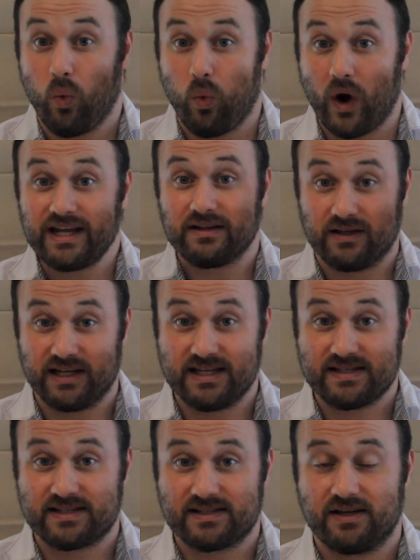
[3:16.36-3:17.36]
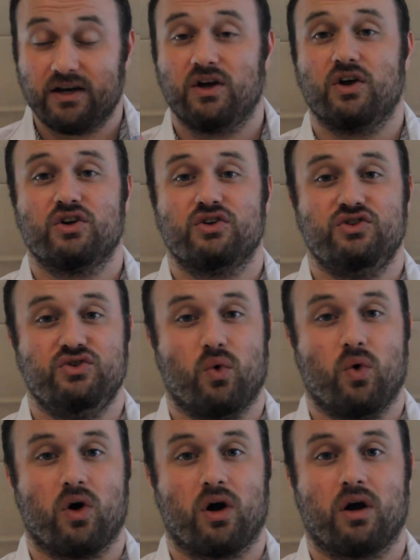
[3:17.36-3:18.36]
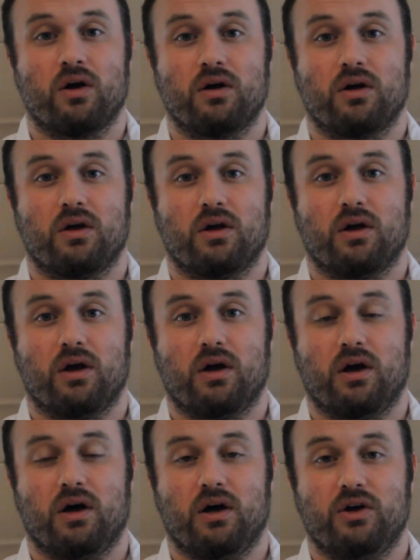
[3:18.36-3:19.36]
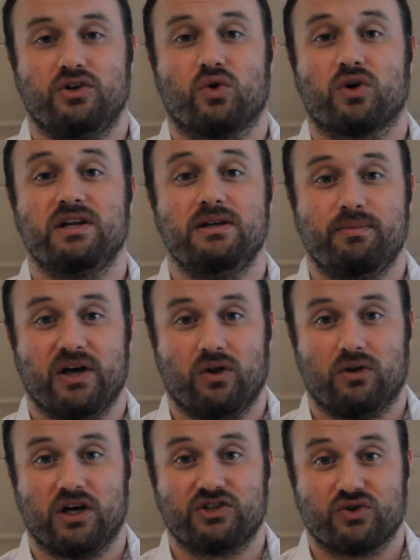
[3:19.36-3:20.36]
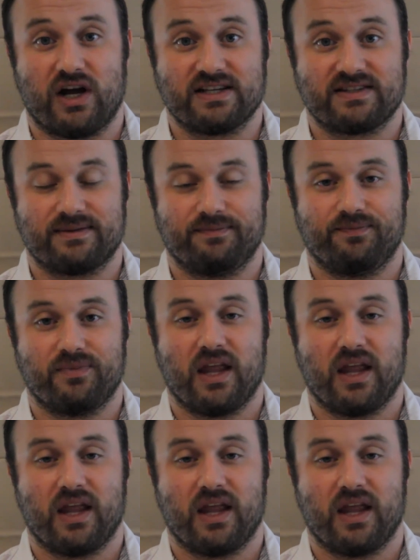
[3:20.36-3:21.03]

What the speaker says: whitelist your email address.